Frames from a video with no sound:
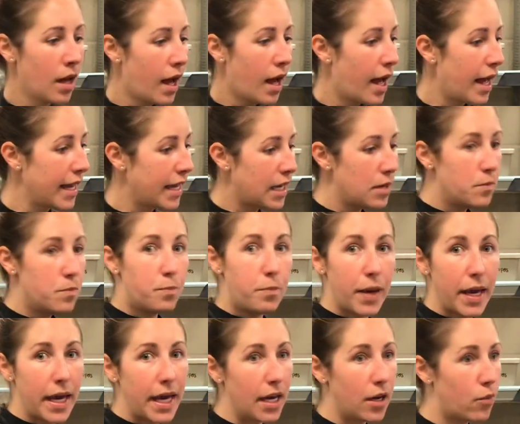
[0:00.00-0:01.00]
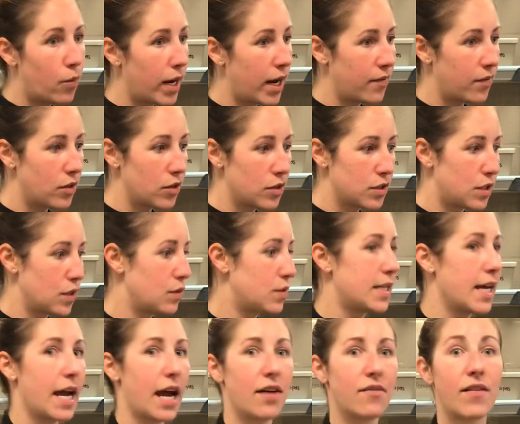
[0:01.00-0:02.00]
I can bake whatever, so
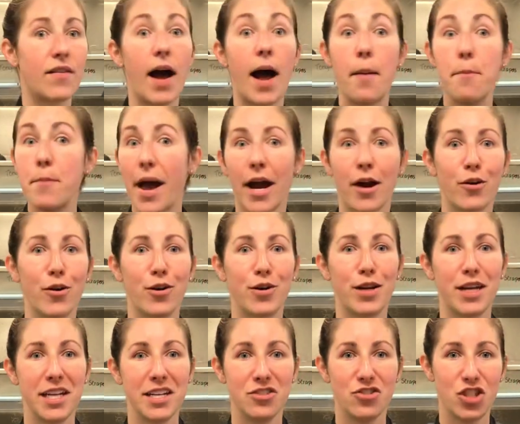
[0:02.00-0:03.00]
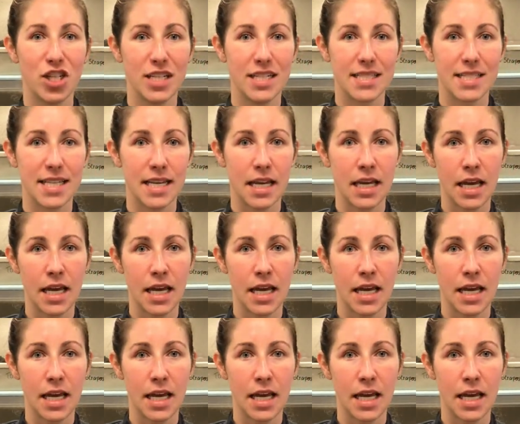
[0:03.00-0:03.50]
say I've got macaroni and cheese in